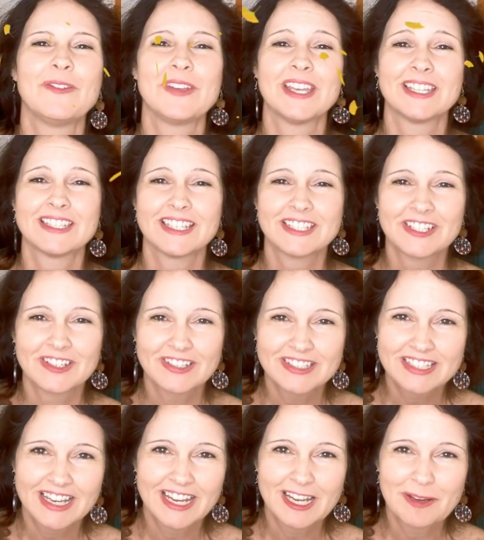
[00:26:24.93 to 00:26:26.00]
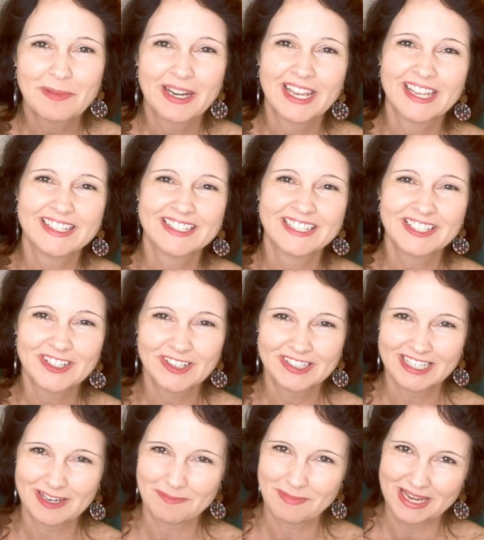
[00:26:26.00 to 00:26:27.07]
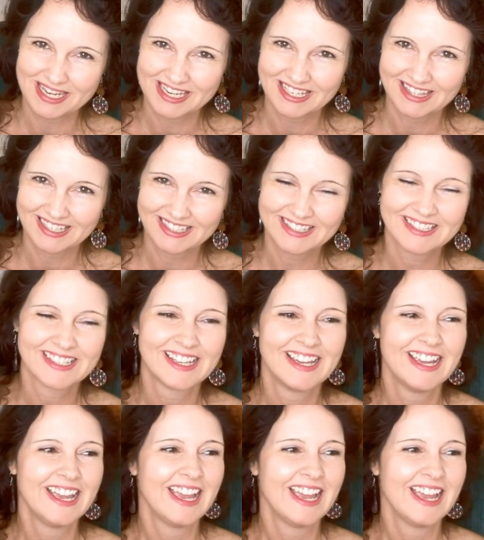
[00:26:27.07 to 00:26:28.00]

We had such a good time, and I had such a good time making this.